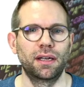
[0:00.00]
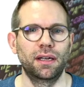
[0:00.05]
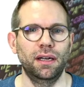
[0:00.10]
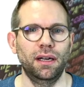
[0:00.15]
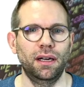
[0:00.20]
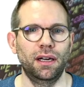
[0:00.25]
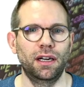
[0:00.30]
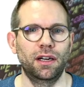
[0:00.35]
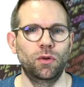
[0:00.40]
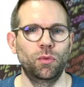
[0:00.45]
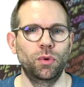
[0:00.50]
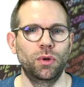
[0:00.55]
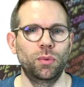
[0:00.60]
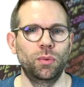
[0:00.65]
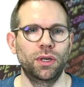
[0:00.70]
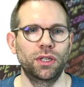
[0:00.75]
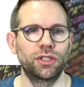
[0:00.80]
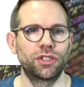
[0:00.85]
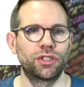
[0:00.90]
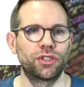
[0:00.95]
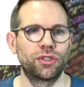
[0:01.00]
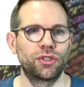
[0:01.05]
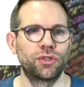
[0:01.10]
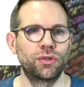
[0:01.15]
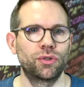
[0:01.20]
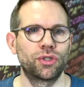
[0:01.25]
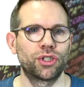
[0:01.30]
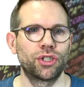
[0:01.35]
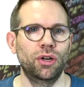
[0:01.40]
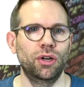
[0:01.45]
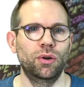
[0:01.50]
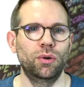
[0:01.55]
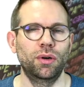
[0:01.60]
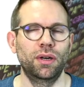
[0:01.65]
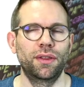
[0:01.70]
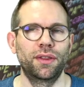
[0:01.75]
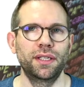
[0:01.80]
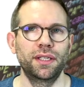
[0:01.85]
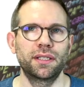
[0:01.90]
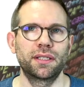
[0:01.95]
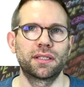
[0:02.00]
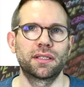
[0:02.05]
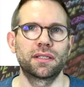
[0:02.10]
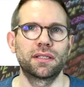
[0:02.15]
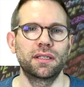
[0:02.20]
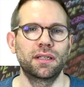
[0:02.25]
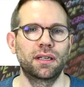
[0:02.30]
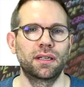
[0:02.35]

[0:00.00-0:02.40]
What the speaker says: We want to show this